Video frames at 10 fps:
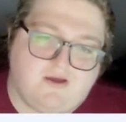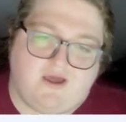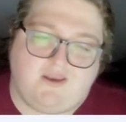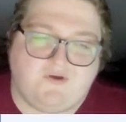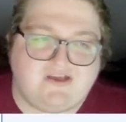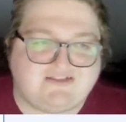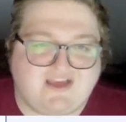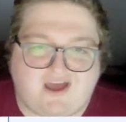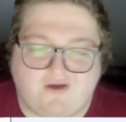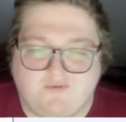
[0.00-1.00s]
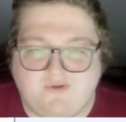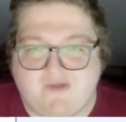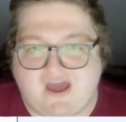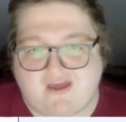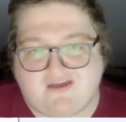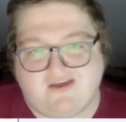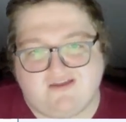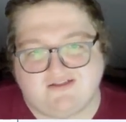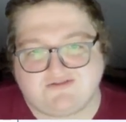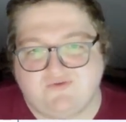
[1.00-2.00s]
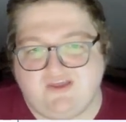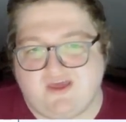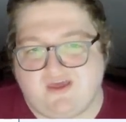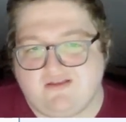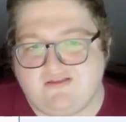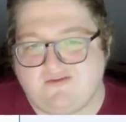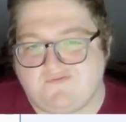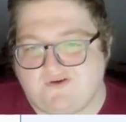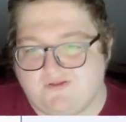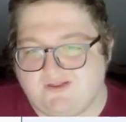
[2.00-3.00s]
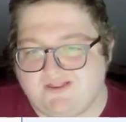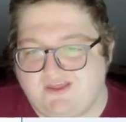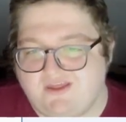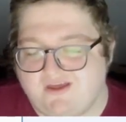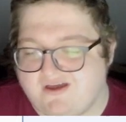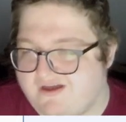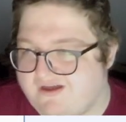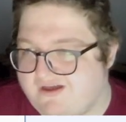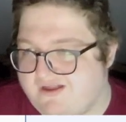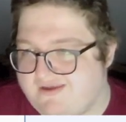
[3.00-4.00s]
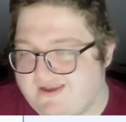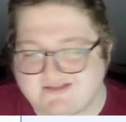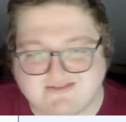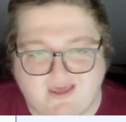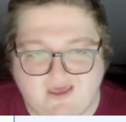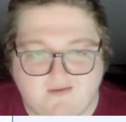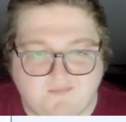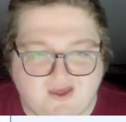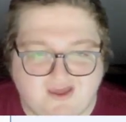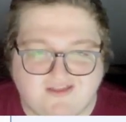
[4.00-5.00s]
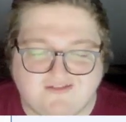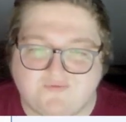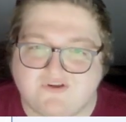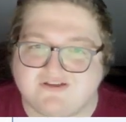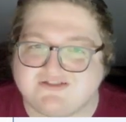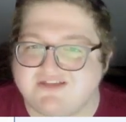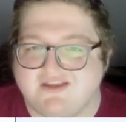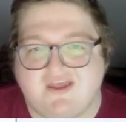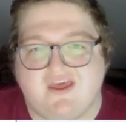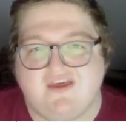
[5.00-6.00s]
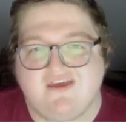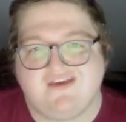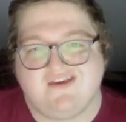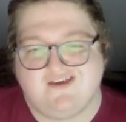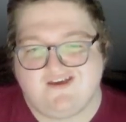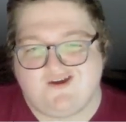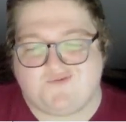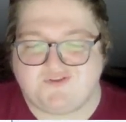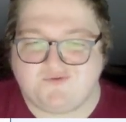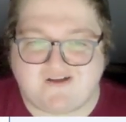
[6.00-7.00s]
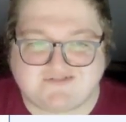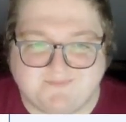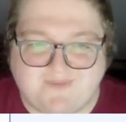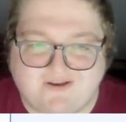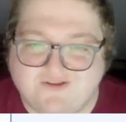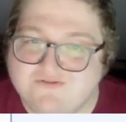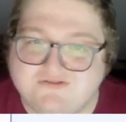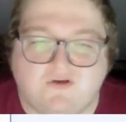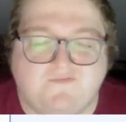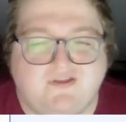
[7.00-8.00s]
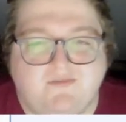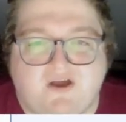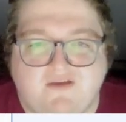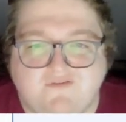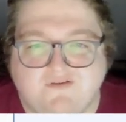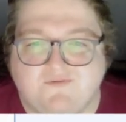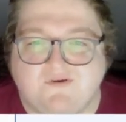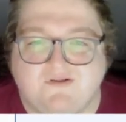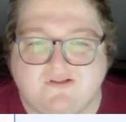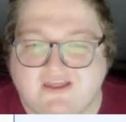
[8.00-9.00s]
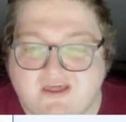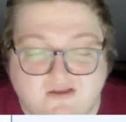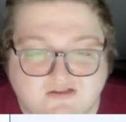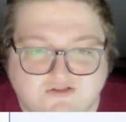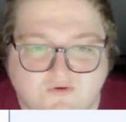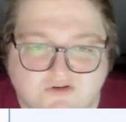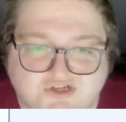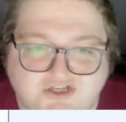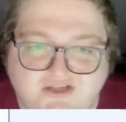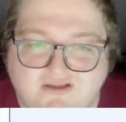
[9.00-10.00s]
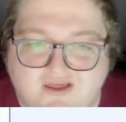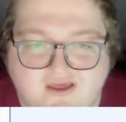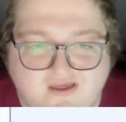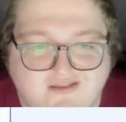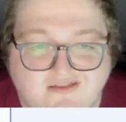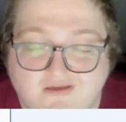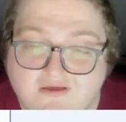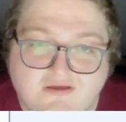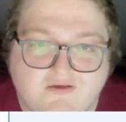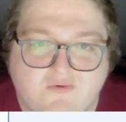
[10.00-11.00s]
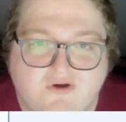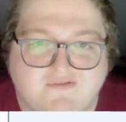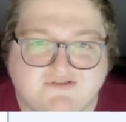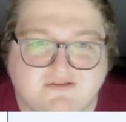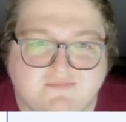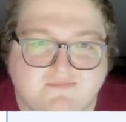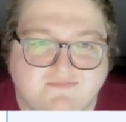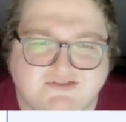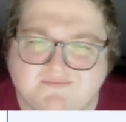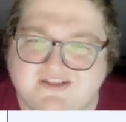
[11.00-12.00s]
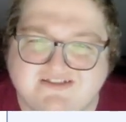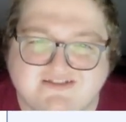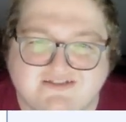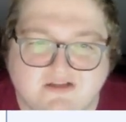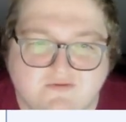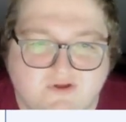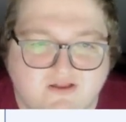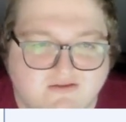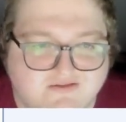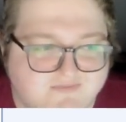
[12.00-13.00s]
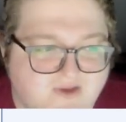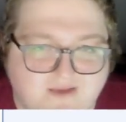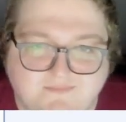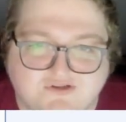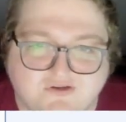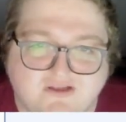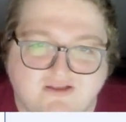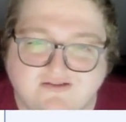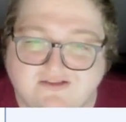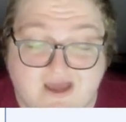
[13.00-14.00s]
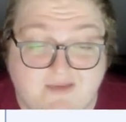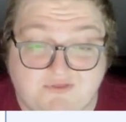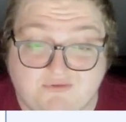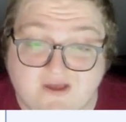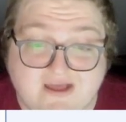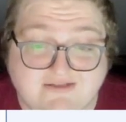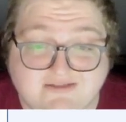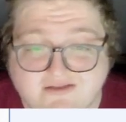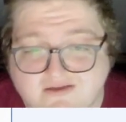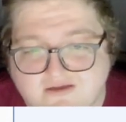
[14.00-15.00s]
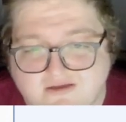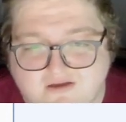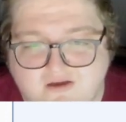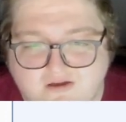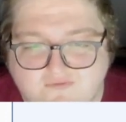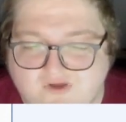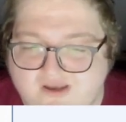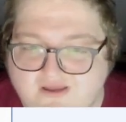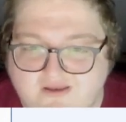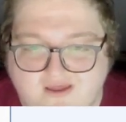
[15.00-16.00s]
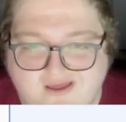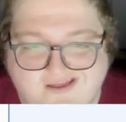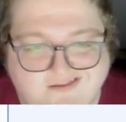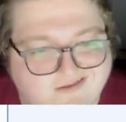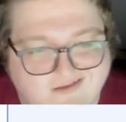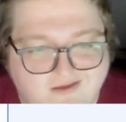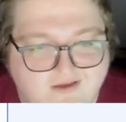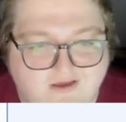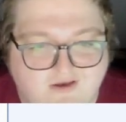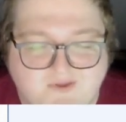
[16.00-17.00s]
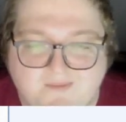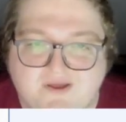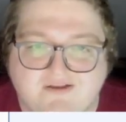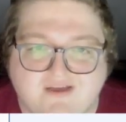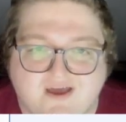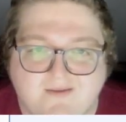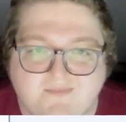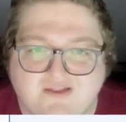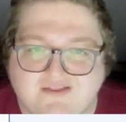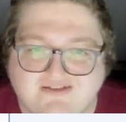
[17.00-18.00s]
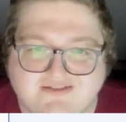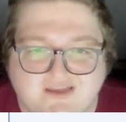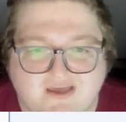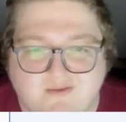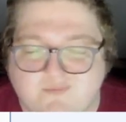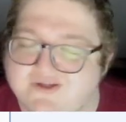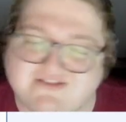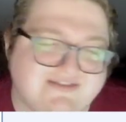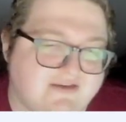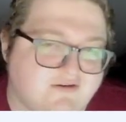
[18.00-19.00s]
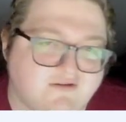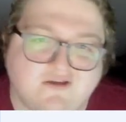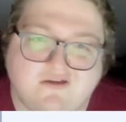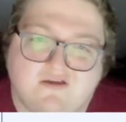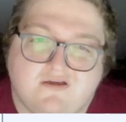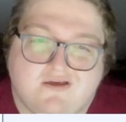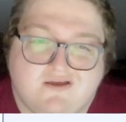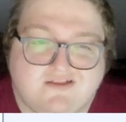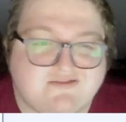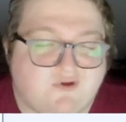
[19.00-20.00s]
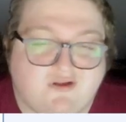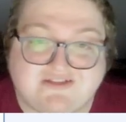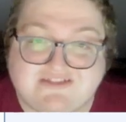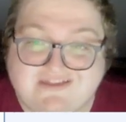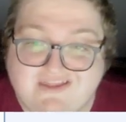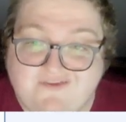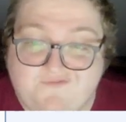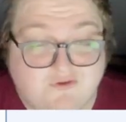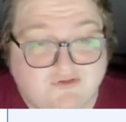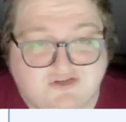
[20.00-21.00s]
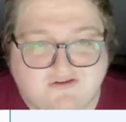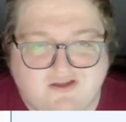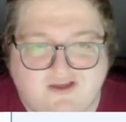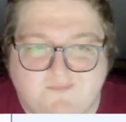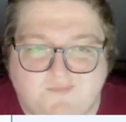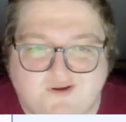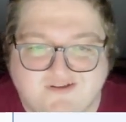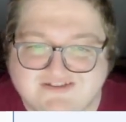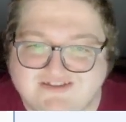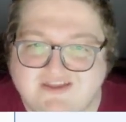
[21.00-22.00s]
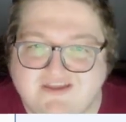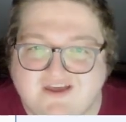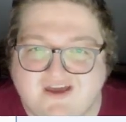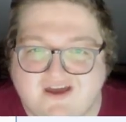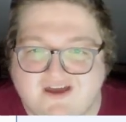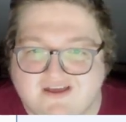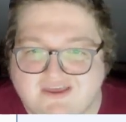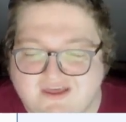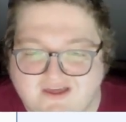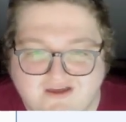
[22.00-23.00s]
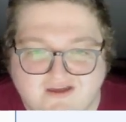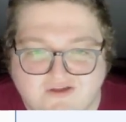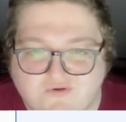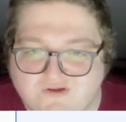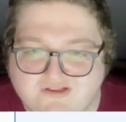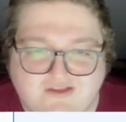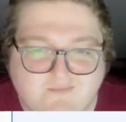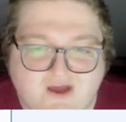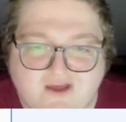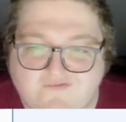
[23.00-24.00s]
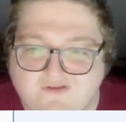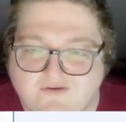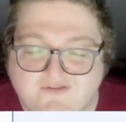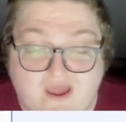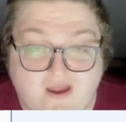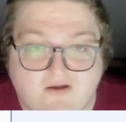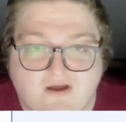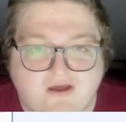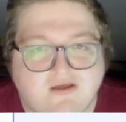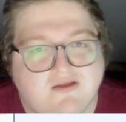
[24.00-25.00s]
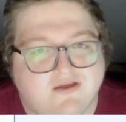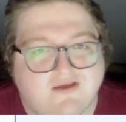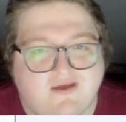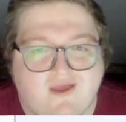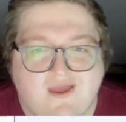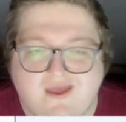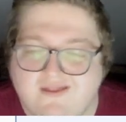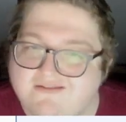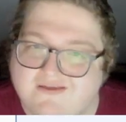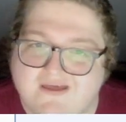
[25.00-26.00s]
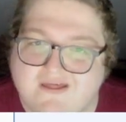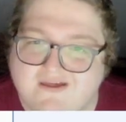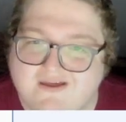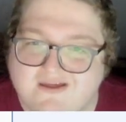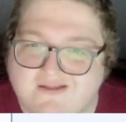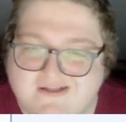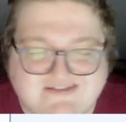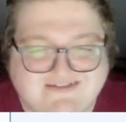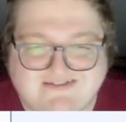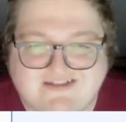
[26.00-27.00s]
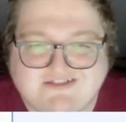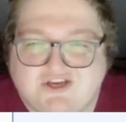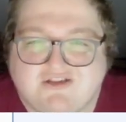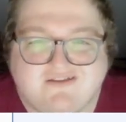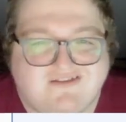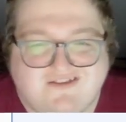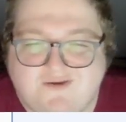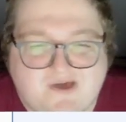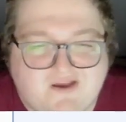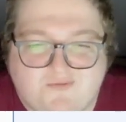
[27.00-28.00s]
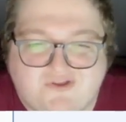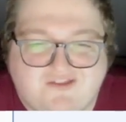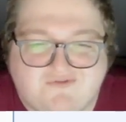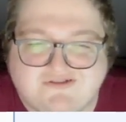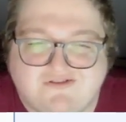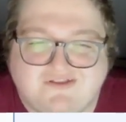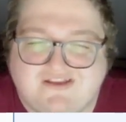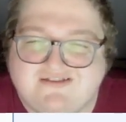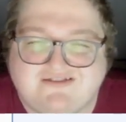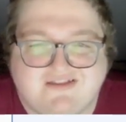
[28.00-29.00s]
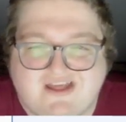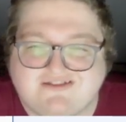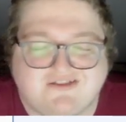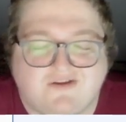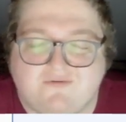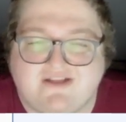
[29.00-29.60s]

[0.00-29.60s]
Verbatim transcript: anyways, I will be back this weekend following the next game and the one on Sunday. Hopefully we'll have some better news. Hopefully Byfield will get on the score sheet, and we'll have some things to celebrate, some hype threads on Reddit, and it'll be a better time than tonight. But still, this marks the future. It marks the King Quinton Byfield era, and that's good. No matter what the result is, that's a great